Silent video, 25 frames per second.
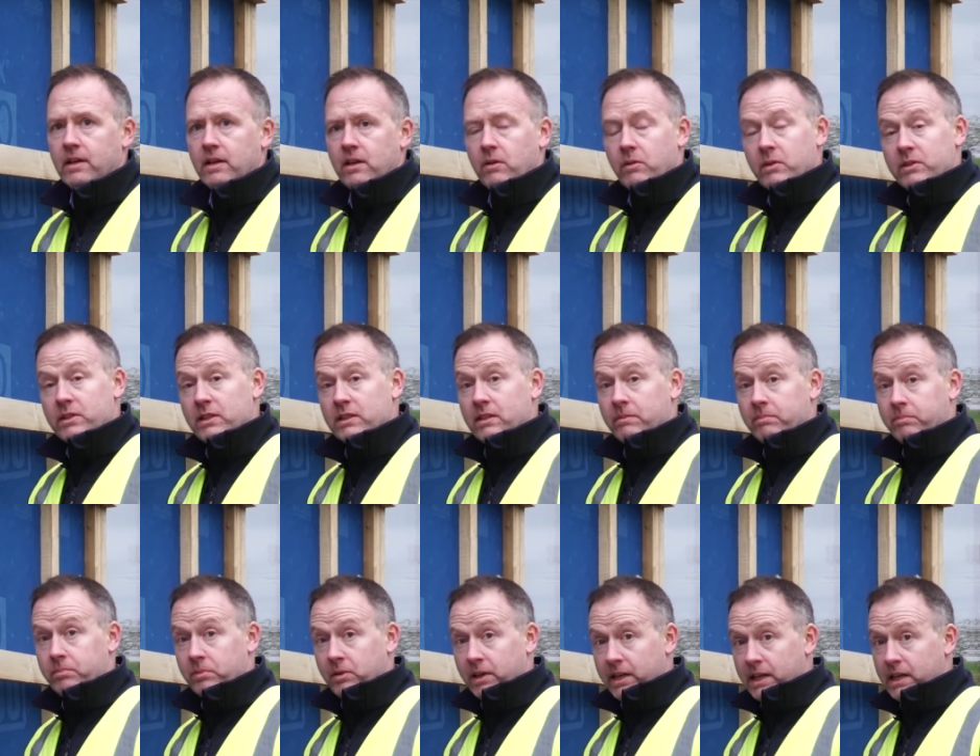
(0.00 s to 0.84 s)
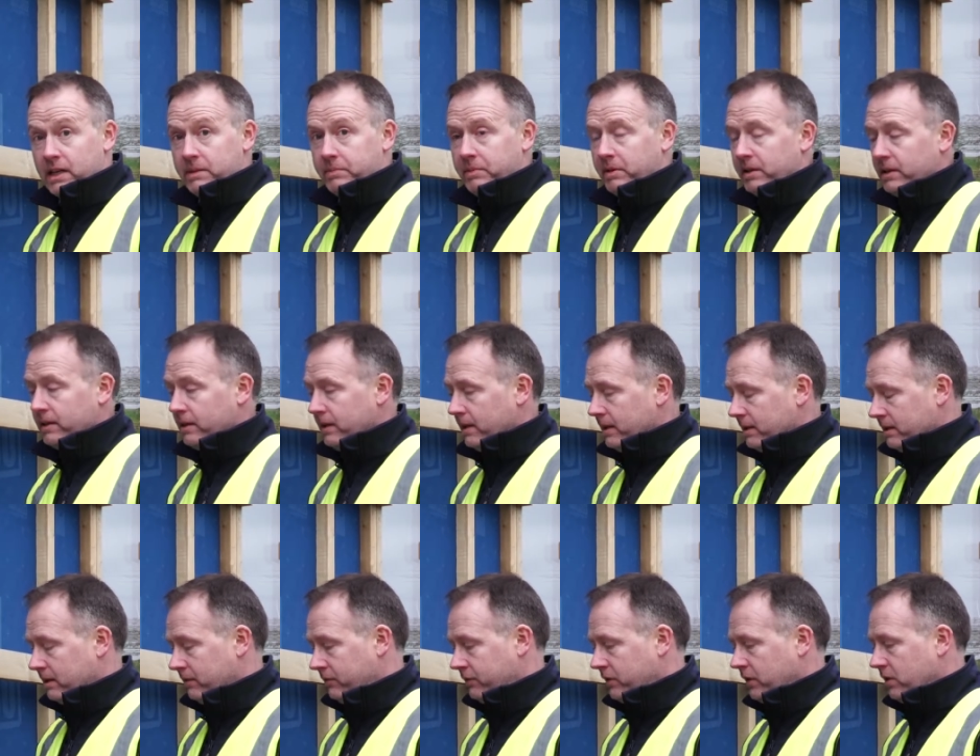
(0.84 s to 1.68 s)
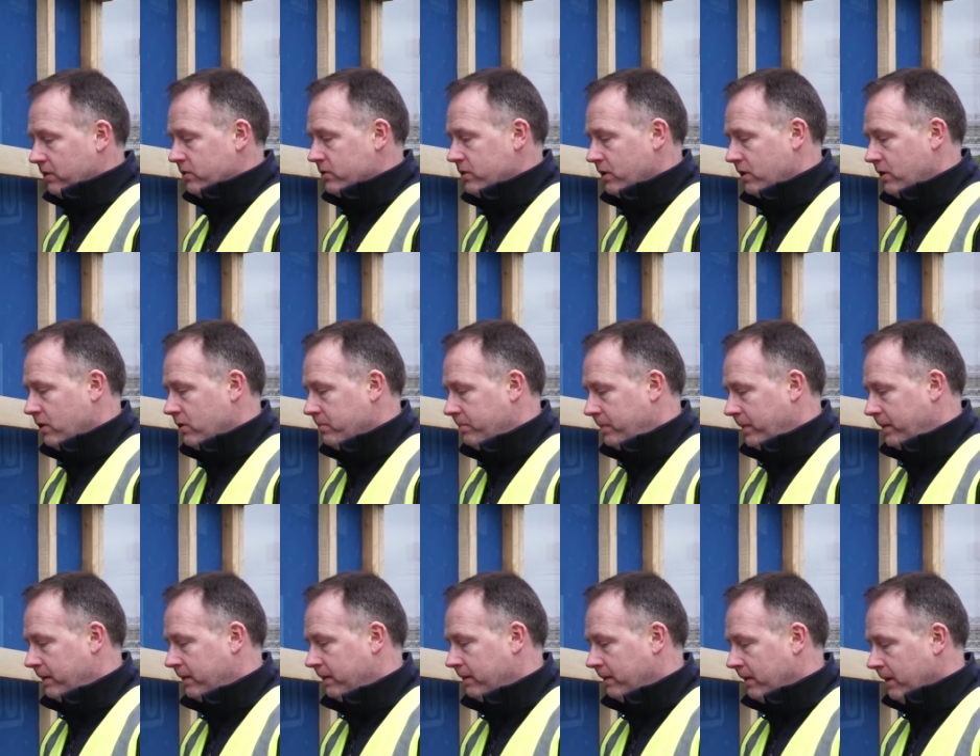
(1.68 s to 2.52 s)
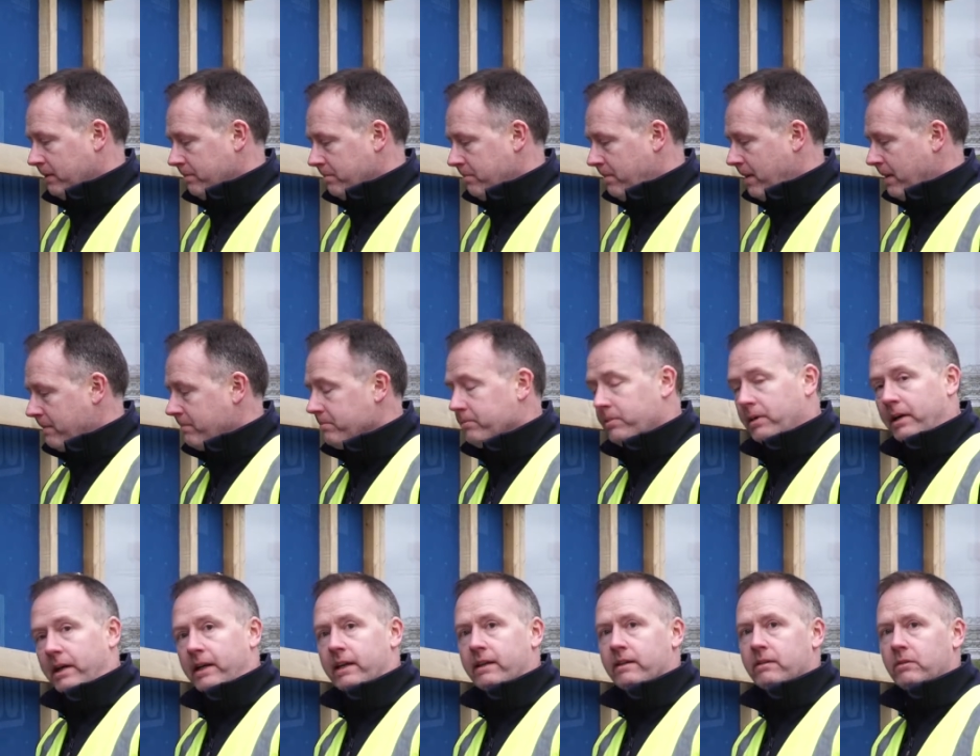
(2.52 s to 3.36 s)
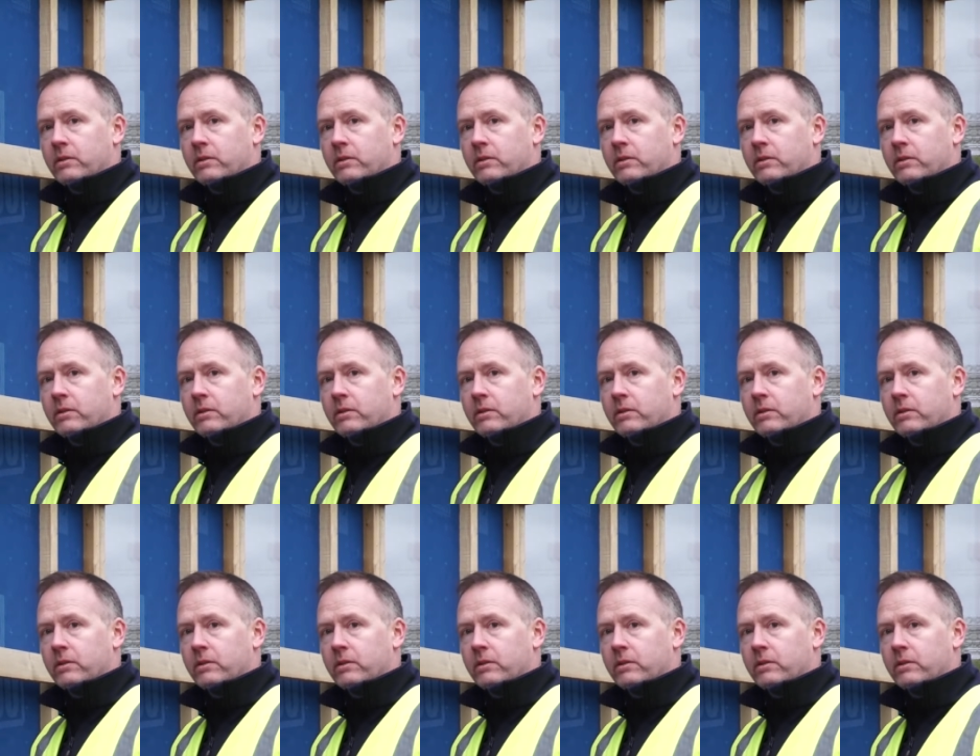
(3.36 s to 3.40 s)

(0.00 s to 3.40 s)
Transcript: which is a breathable diffusion open membrane,